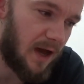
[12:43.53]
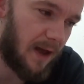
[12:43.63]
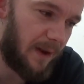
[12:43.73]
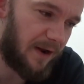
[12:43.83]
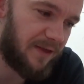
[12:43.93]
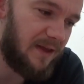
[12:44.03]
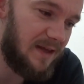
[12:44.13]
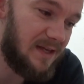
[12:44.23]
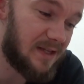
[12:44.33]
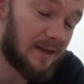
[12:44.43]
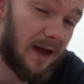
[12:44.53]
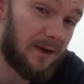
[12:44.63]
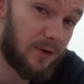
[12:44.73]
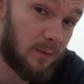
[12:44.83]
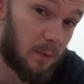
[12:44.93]
um, and I think
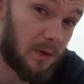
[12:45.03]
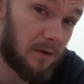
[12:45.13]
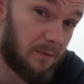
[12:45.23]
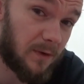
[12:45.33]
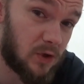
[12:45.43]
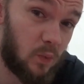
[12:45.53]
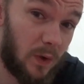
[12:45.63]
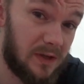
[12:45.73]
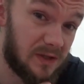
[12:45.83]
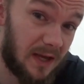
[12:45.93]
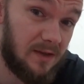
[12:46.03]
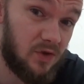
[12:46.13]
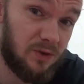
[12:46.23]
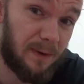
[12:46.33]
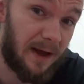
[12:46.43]
Isakado were one of the first ones
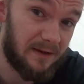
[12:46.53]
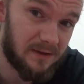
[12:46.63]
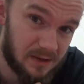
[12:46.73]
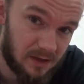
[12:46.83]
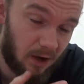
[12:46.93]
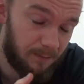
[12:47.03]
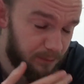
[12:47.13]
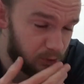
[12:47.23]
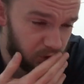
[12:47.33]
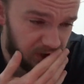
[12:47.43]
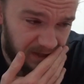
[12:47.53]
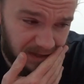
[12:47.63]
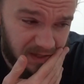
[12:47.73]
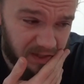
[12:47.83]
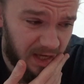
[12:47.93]
in Japan to start
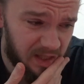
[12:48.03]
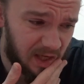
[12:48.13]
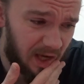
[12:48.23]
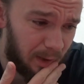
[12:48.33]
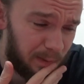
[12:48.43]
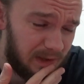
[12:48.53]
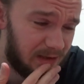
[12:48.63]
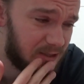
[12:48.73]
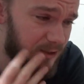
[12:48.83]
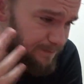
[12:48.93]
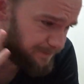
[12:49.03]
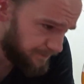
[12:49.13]
producing these hazy IPAs